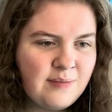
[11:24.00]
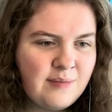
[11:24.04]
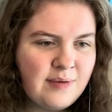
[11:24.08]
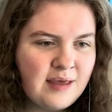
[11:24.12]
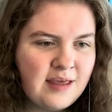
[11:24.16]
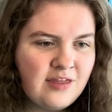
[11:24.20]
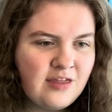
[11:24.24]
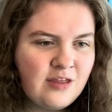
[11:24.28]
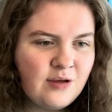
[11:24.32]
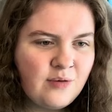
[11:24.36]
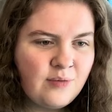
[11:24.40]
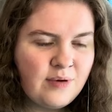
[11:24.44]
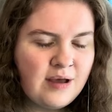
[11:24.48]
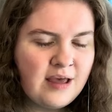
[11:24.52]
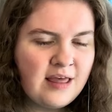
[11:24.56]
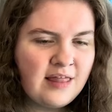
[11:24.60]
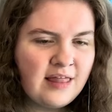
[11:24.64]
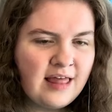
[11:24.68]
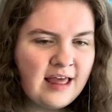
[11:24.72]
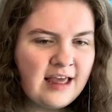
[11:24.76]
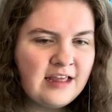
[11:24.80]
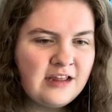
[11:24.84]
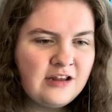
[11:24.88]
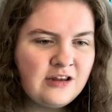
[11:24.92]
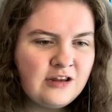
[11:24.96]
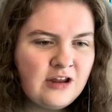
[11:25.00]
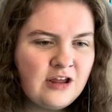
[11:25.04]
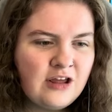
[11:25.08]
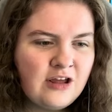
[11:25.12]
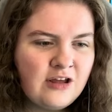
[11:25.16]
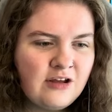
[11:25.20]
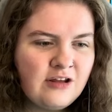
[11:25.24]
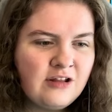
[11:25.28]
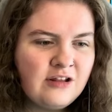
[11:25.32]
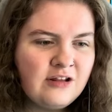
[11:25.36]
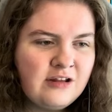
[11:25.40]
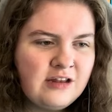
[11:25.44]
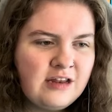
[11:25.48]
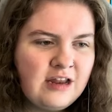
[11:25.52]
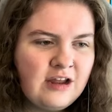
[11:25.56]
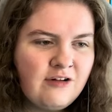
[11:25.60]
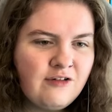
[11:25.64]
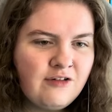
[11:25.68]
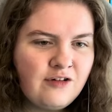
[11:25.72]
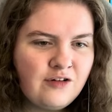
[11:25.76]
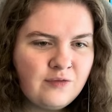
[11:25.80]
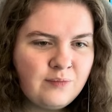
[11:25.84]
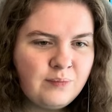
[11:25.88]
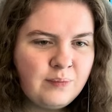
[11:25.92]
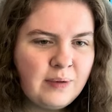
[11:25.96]
made their way like near, near
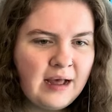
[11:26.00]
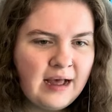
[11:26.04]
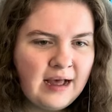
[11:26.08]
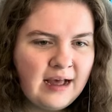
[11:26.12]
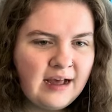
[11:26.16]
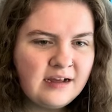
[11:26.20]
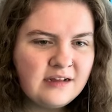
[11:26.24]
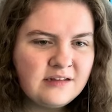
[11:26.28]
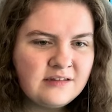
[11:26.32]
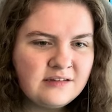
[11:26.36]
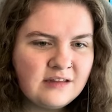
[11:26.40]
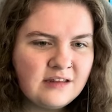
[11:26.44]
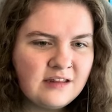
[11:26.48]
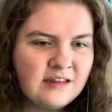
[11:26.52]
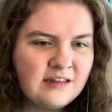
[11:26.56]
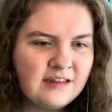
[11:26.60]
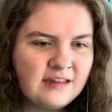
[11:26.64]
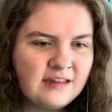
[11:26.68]
enough back to the